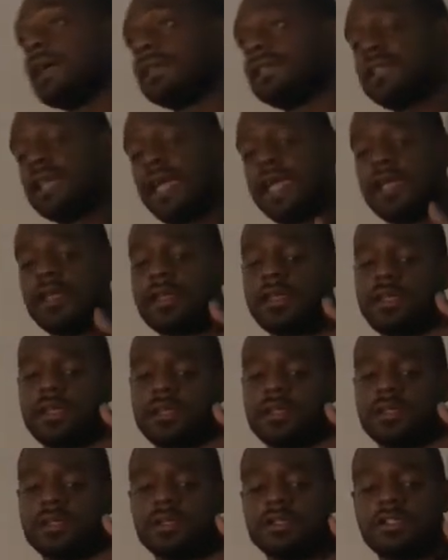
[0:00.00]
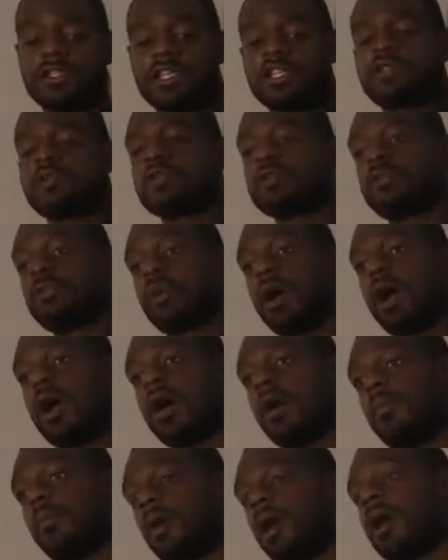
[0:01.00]
is that this was
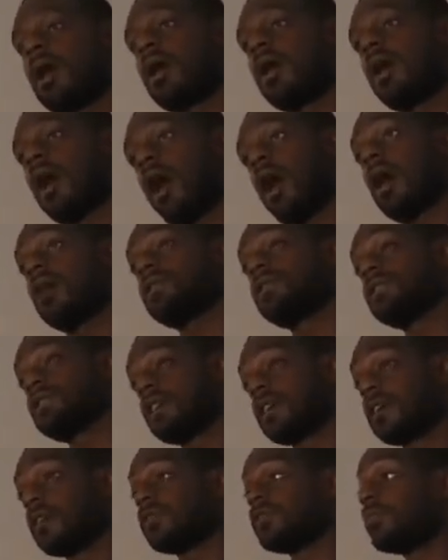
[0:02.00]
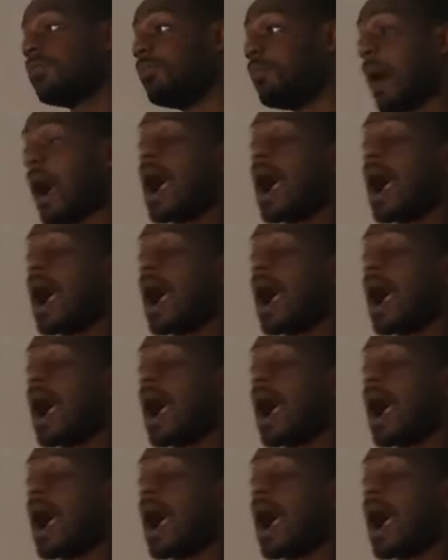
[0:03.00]
brought upon ourselves by